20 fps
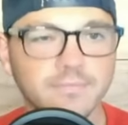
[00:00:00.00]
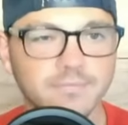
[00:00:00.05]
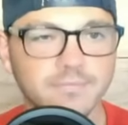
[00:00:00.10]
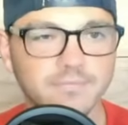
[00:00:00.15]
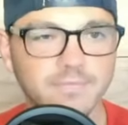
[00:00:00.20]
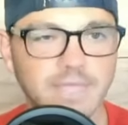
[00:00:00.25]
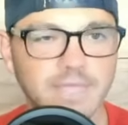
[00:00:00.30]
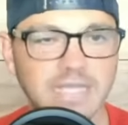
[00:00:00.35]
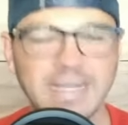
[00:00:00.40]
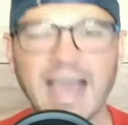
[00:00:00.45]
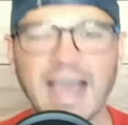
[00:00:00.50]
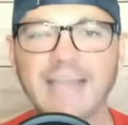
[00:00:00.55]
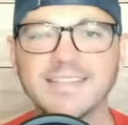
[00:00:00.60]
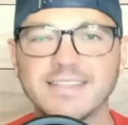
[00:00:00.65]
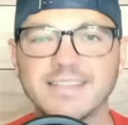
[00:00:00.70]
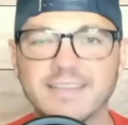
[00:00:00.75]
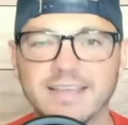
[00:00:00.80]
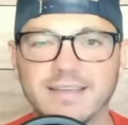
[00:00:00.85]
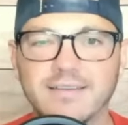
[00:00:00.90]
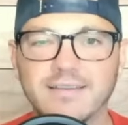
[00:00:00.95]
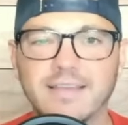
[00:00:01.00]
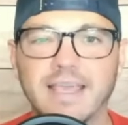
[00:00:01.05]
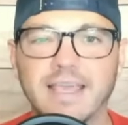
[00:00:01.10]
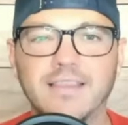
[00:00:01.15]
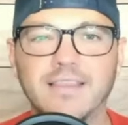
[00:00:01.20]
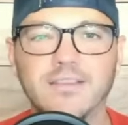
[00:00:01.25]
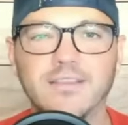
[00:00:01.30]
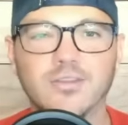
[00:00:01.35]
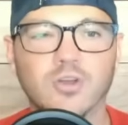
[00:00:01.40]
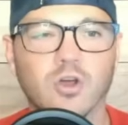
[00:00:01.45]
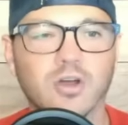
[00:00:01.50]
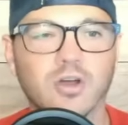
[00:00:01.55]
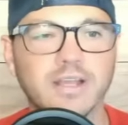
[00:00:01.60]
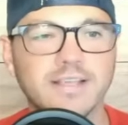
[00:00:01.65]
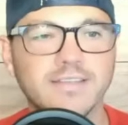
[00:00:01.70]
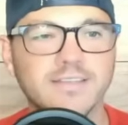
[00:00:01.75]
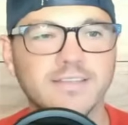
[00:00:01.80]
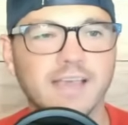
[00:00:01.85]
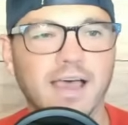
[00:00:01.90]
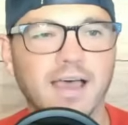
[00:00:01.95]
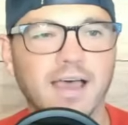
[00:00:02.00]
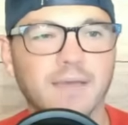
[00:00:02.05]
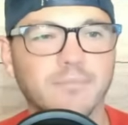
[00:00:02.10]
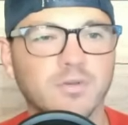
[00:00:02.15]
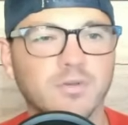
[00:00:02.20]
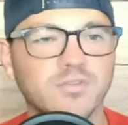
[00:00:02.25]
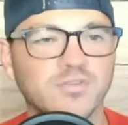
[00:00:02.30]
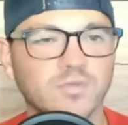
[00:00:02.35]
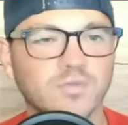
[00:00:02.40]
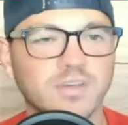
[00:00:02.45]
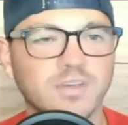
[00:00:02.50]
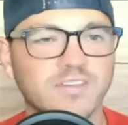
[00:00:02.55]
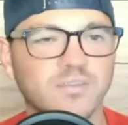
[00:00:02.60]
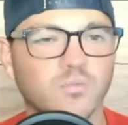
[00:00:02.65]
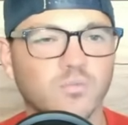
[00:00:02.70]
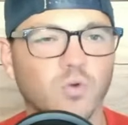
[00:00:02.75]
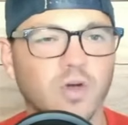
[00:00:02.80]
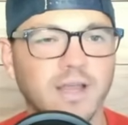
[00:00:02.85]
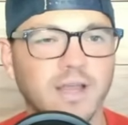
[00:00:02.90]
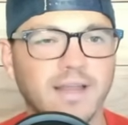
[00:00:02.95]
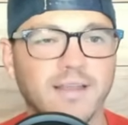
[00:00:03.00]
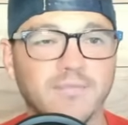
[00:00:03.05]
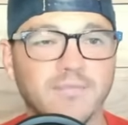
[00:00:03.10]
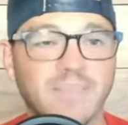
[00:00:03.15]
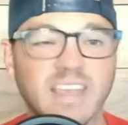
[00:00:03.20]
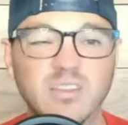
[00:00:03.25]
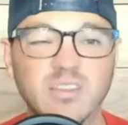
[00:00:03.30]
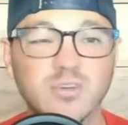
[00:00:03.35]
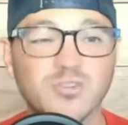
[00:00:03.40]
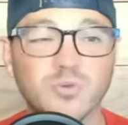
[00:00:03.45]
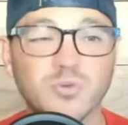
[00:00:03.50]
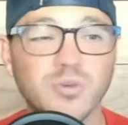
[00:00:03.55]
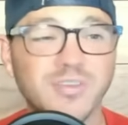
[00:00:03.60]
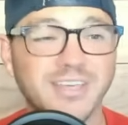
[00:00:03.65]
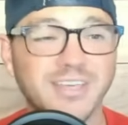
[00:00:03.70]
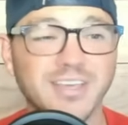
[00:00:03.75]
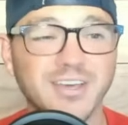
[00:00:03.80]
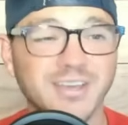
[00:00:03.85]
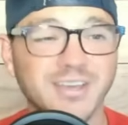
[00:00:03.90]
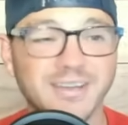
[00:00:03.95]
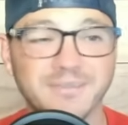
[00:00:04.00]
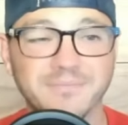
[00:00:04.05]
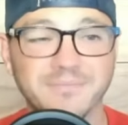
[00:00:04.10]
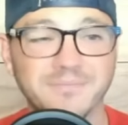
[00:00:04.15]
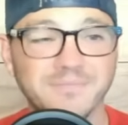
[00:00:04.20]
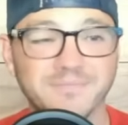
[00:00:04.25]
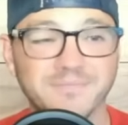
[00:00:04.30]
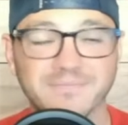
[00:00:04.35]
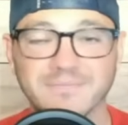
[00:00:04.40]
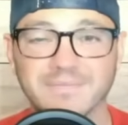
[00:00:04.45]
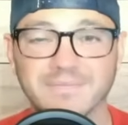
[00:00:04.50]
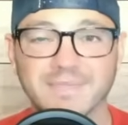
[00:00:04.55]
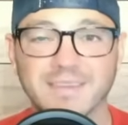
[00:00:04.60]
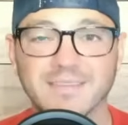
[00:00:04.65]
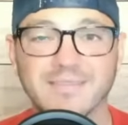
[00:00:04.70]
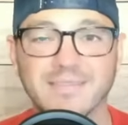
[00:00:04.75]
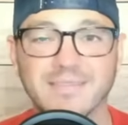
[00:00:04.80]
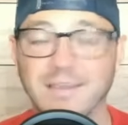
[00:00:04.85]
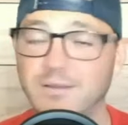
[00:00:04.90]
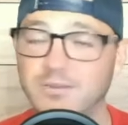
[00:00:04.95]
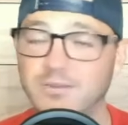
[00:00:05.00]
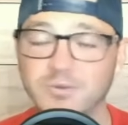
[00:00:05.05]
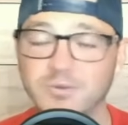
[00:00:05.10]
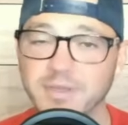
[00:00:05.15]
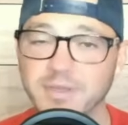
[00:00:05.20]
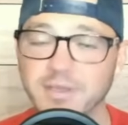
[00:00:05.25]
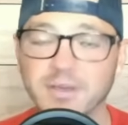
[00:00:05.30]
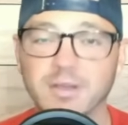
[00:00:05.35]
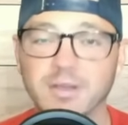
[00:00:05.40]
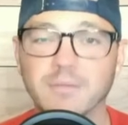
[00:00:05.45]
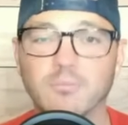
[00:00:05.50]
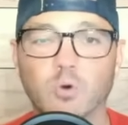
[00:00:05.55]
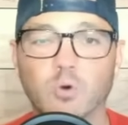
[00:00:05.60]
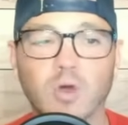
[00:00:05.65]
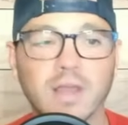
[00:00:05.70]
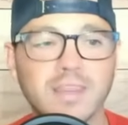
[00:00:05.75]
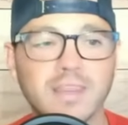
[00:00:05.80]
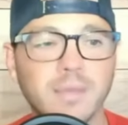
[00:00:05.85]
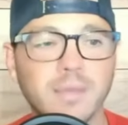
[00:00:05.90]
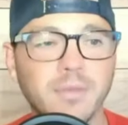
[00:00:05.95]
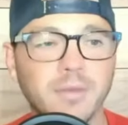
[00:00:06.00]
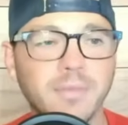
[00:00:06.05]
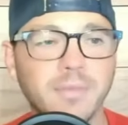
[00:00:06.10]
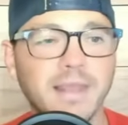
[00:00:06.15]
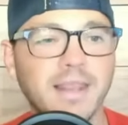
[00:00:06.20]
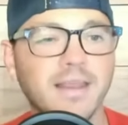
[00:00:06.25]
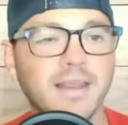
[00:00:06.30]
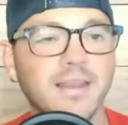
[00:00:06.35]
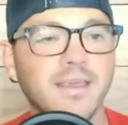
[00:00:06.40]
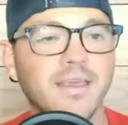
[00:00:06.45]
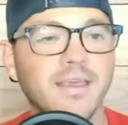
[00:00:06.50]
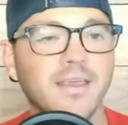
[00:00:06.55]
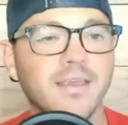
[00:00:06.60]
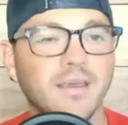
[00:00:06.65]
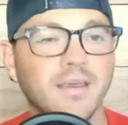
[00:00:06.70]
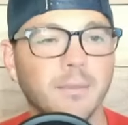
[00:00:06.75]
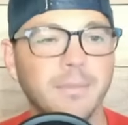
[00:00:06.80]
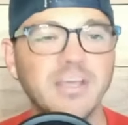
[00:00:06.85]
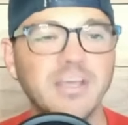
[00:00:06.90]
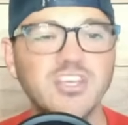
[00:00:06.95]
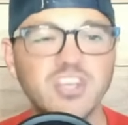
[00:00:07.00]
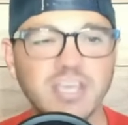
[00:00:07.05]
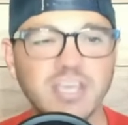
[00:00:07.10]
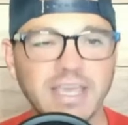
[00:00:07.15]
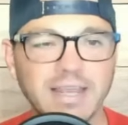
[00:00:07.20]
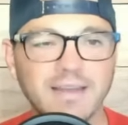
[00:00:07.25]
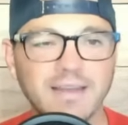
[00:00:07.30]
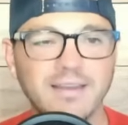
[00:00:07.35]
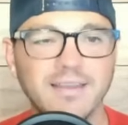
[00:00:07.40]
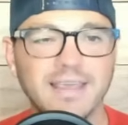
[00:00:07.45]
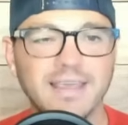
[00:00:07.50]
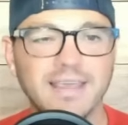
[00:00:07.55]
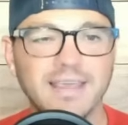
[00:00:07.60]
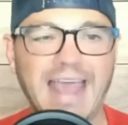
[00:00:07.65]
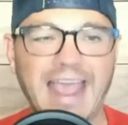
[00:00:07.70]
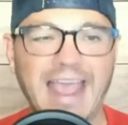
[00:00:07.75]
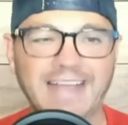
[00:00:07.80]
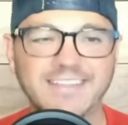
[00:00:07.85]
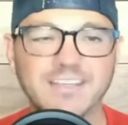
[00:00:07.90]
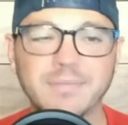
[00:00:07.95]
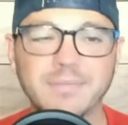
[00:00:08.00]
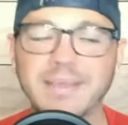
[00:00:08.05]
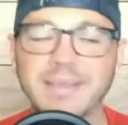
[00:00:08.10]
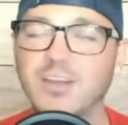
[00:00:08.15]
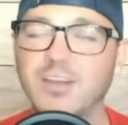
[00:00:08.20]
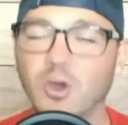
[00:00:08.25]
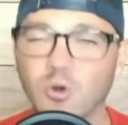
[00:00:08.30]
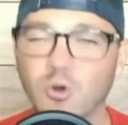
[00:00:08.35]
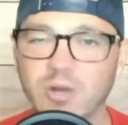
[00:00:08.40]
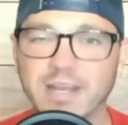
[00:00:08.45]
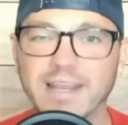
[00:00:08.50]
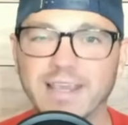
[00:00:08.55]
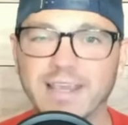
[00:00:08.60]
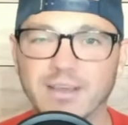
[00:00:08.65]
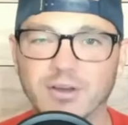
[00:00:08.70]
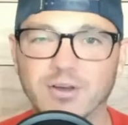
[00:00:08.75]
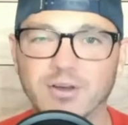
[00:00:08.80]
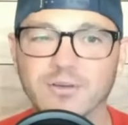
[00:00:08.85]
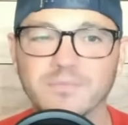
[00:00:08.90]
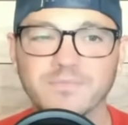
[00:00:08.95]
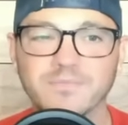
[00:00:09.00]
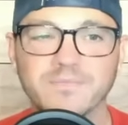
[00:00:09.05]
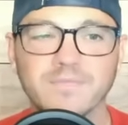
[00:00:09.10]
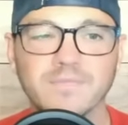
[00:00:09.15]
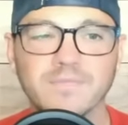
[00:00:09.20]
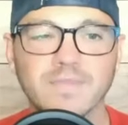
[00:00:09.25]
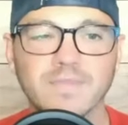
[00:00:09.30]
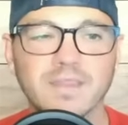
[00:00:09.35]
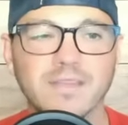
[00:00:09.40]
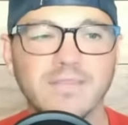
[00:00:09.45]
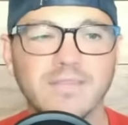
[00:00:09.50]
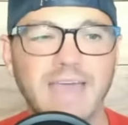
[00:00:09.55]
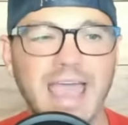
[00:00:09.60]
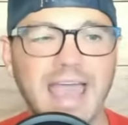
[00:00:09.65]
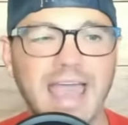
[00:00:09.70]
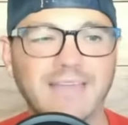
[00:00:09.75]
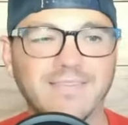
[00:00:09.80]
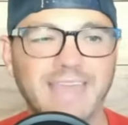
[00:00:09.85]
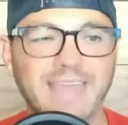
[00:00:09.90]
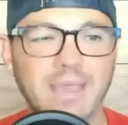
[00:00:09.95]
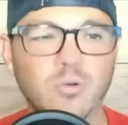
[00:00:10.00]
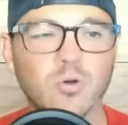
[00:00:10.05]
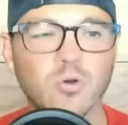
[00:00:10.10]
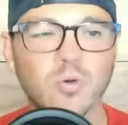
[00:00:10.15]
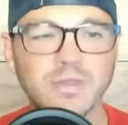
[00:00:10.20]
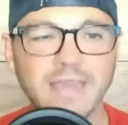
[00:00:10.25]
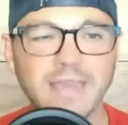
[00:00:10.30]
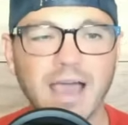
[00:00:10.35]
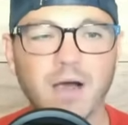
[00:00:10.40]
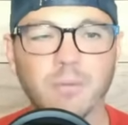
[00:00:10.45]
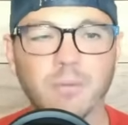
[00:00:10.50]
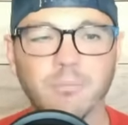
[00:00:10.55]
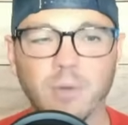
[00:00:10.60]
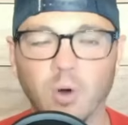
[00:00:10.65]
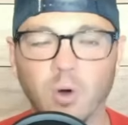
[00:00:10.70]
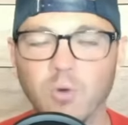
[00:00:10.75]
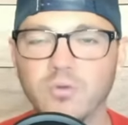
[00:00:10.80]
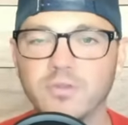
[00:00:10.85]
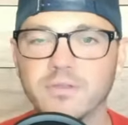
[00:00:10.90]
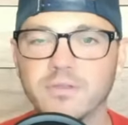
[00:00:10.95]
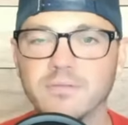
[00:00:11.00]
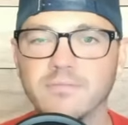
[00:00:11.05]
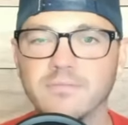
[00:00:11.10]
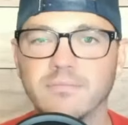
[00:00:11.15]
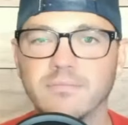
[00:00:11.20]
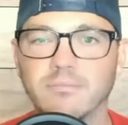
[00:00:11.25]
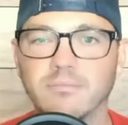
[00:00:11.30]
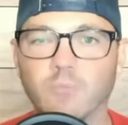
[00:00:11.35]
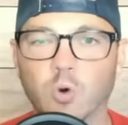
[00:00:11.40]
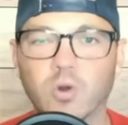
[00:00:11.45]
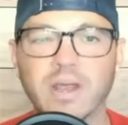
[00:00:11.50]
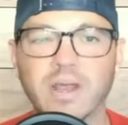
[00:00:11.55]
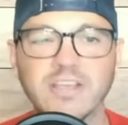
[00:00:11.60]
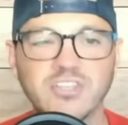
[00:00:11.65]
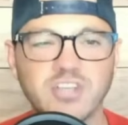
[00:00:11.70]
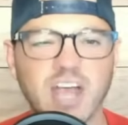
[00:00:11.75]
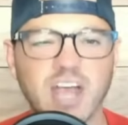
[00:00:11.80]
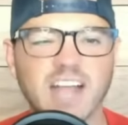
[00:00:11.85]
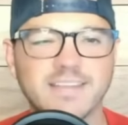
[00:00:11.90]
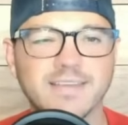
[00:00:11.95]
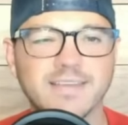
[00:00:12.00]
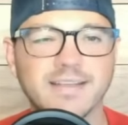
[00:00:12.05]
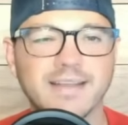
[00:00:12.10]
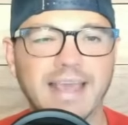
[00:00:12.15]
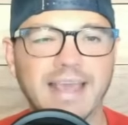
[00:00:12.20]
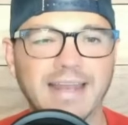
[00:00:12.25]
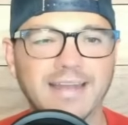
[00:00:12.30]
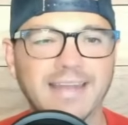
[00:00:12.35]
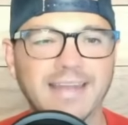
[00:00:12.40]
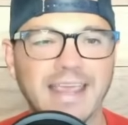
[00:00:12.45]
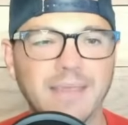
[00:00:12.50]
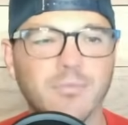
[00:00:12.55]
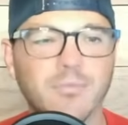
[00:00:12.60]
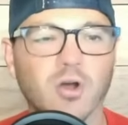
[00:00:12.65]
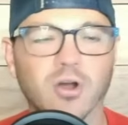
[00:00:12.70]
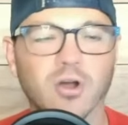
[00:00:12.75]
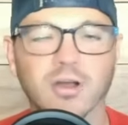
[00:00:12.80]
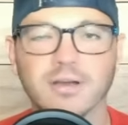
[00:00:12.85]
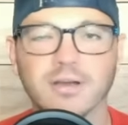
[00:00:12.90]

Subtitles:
9 seed in Lenardi's most recent one. They looked really good. More on them in a minute. Michigan, it has to be noted here that they were without both Morez Johnson and Ade Mara,